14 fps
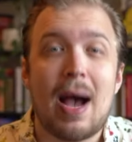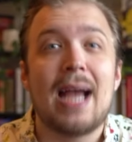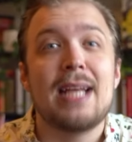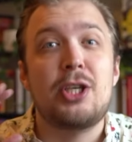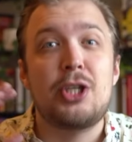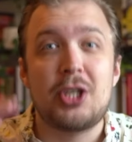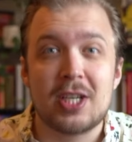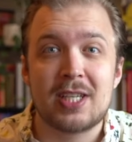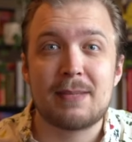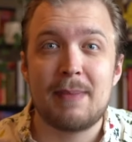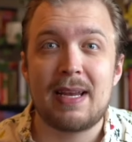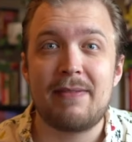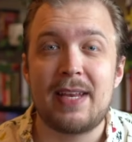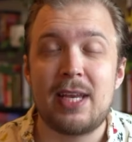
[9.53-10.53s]
Now, I
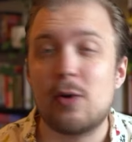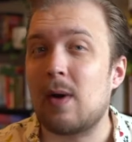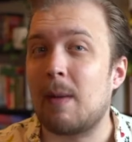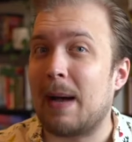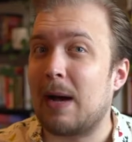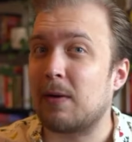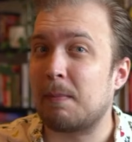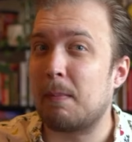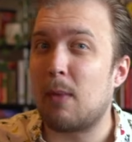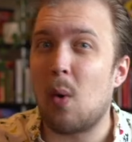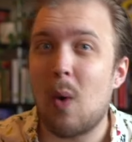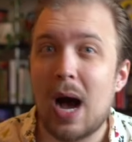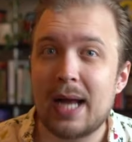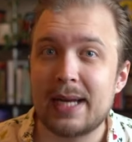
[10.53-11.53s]
just made a video about
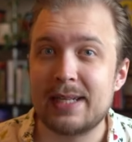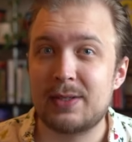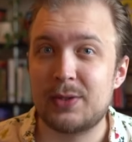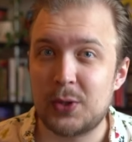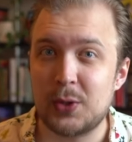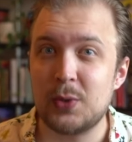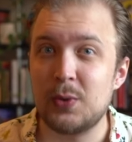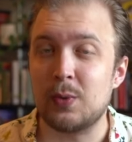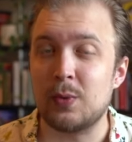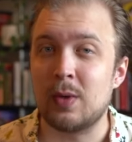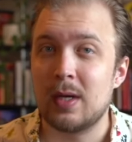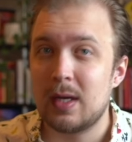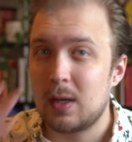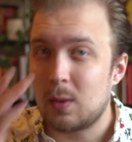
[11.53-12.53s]
Moana
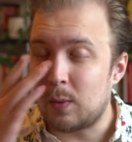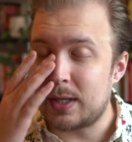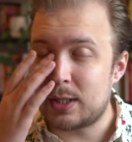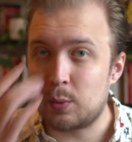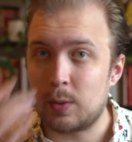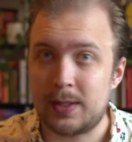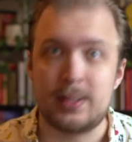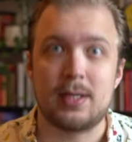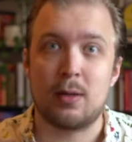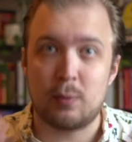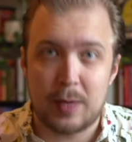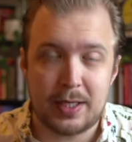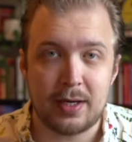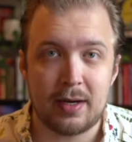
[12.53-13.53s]
2, which was
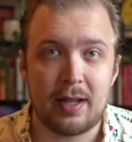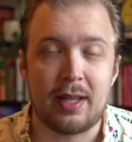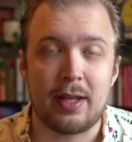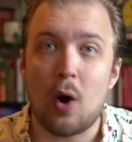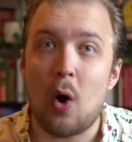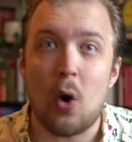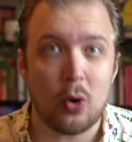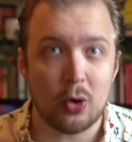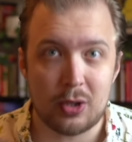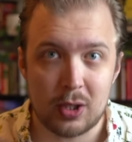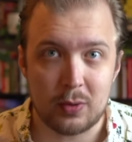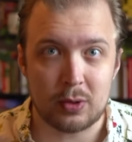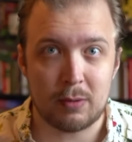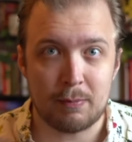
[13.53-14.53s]
originally
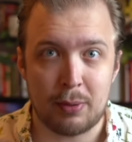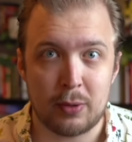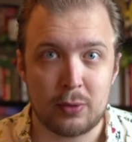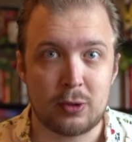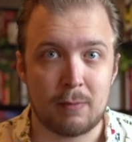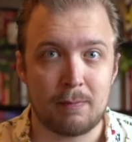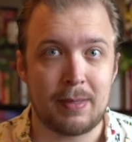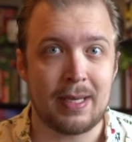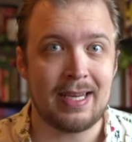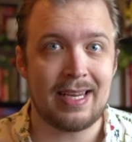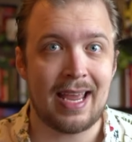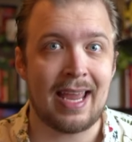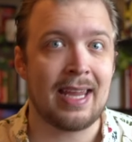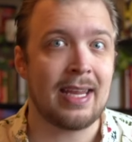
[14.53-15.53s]
also supposed to
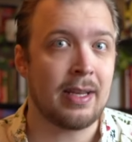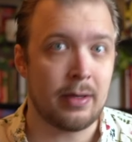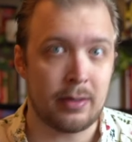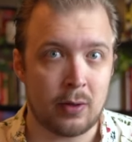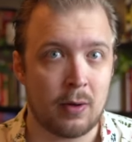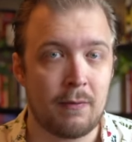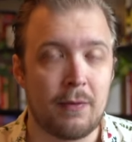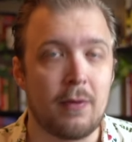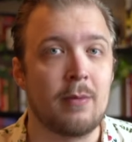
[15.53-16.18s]
be a long